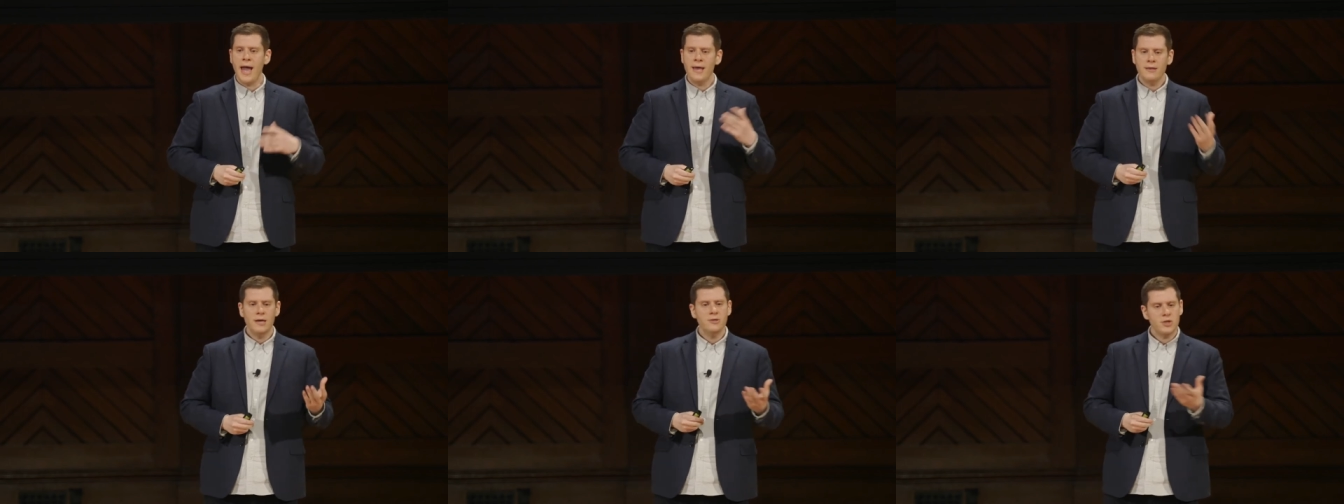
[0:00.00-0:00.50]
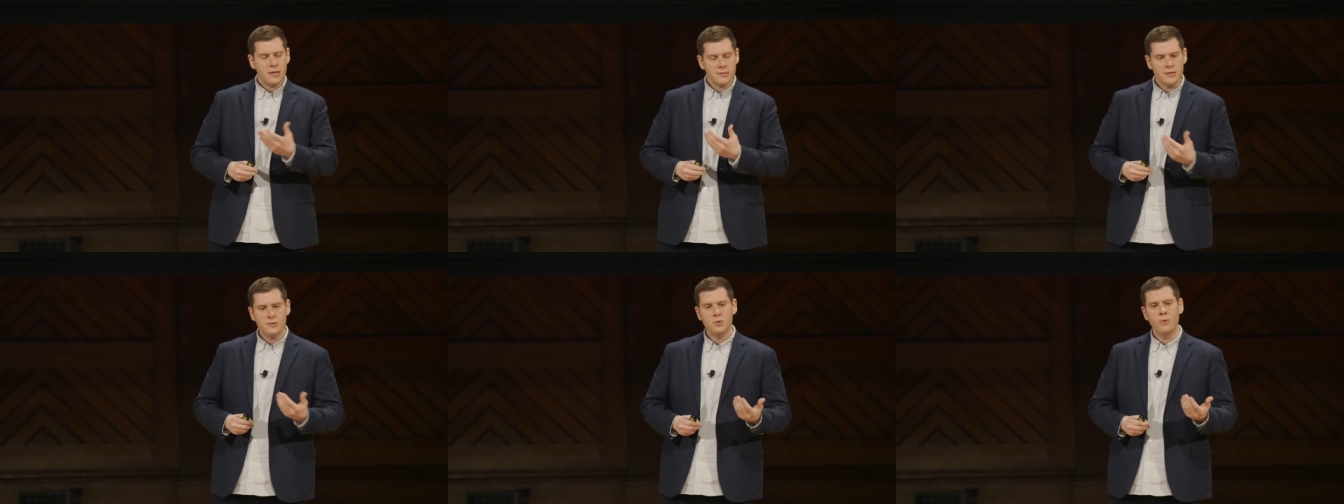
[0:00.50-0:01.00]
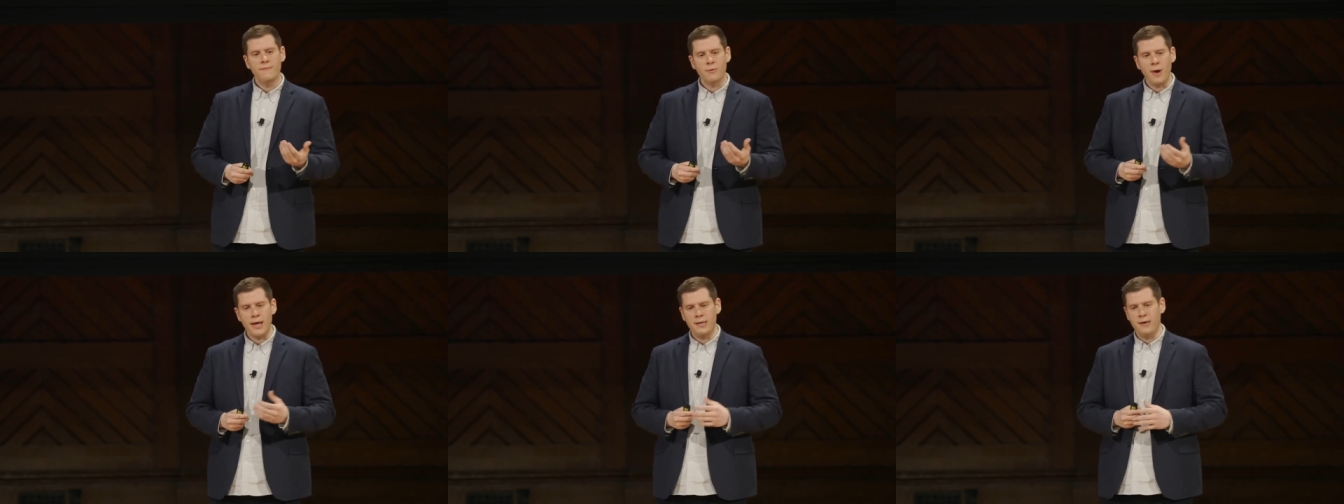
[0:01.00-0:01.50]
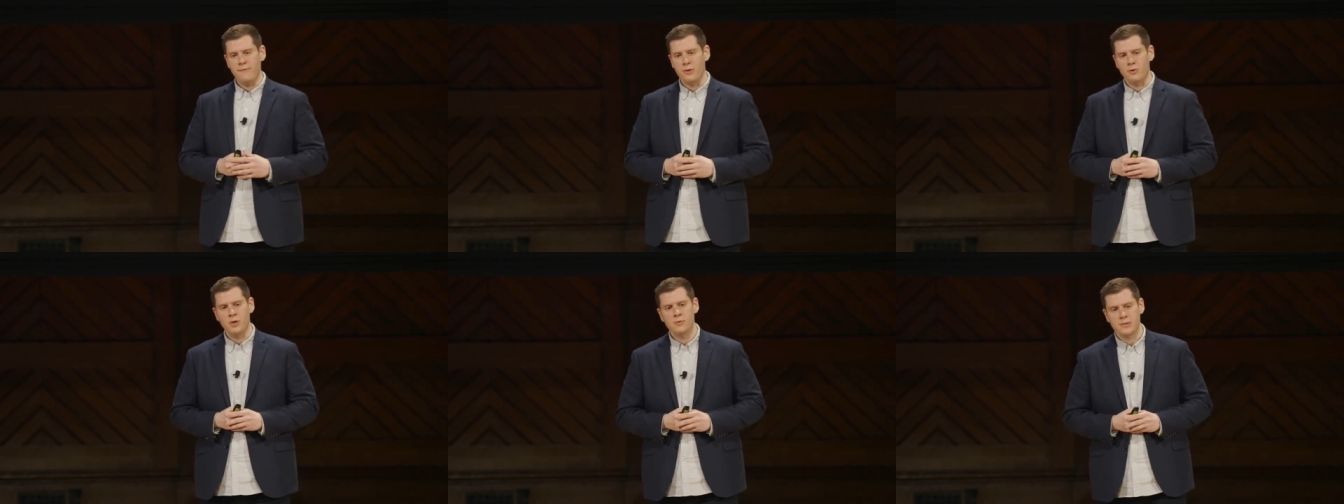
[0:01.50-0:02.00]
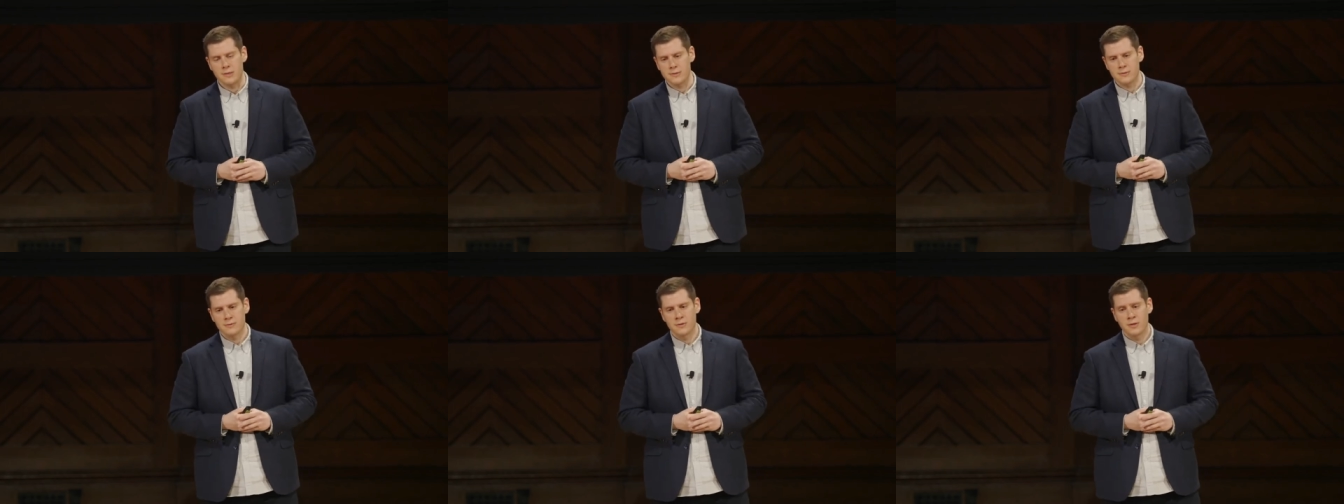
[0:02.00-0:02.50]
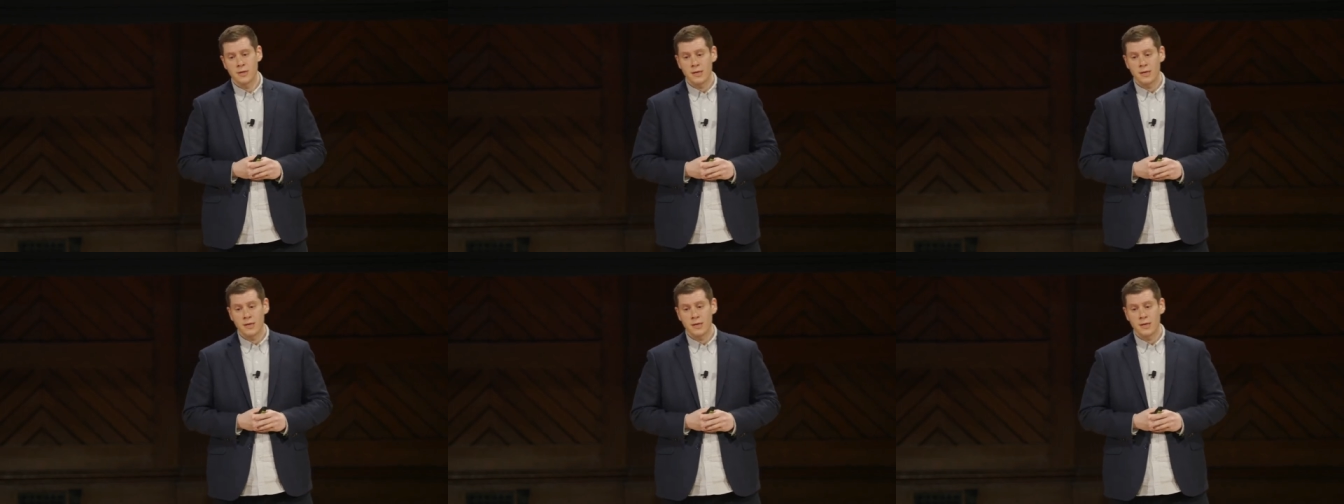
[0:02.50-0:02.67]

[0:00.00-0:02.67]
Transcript: and adjacent to a variety of other uses.